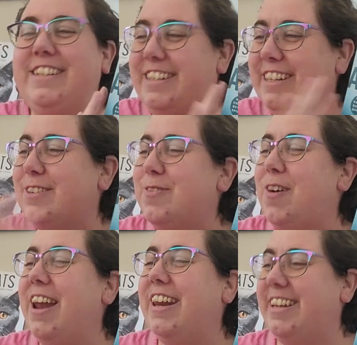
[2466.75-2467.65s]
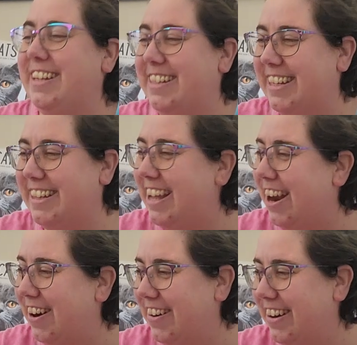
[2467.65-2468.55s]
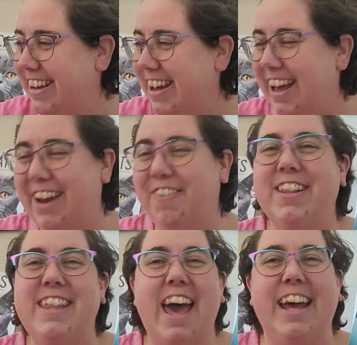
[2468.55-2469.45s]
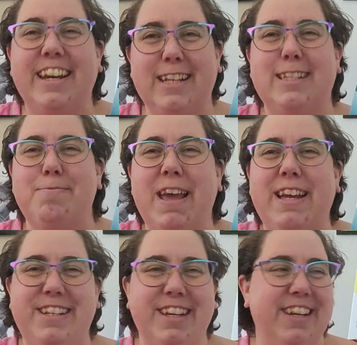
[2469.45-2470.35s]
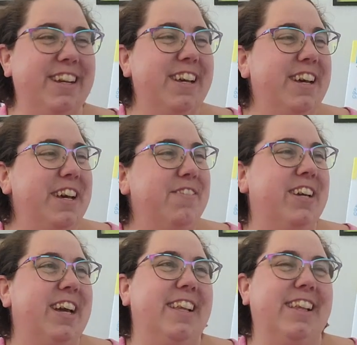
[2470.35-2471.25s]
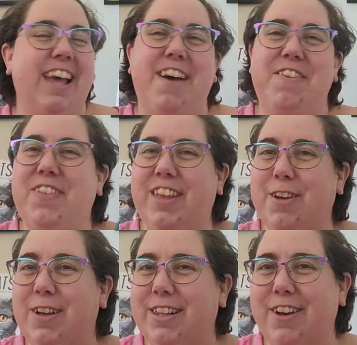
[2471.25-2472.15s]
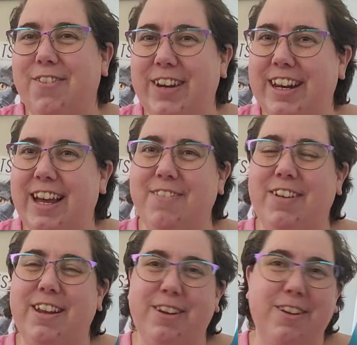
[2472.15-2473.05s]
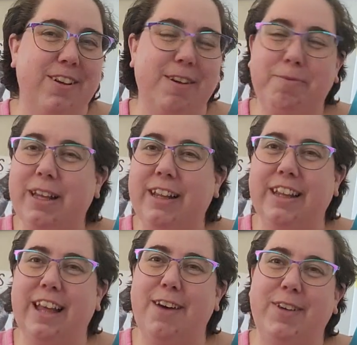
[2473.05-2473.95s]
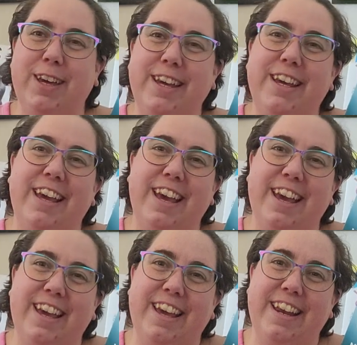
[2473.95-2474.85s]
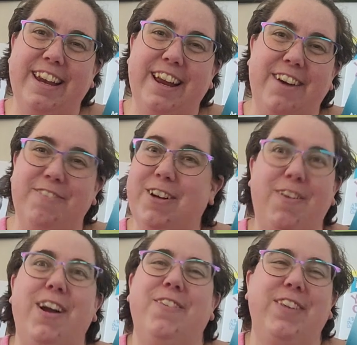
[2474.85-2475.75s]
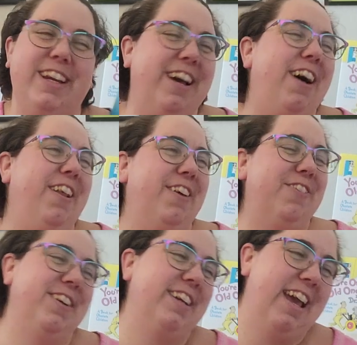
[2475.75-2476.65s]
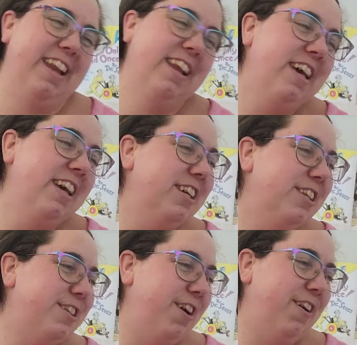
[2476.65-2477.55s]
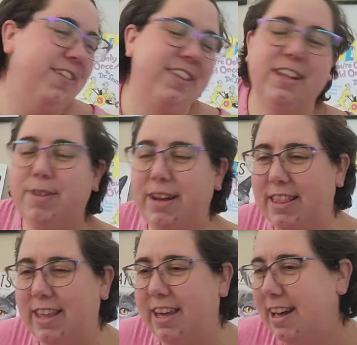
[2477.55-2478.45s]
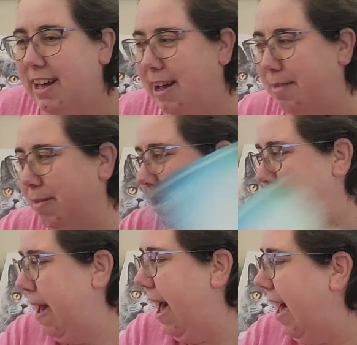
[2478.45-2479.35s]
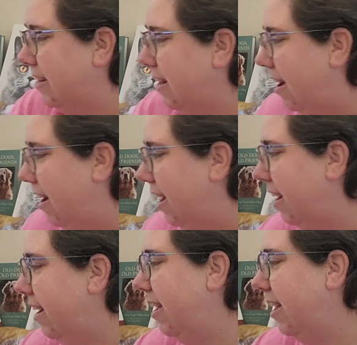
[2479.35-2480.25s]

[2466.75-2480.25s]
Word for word: just want it to sit there, and I want that anticipation because I have a feeling once I read it, I'm going to completely love it and I'm going to want to read it all over again. So this one I think I'm going to pass on.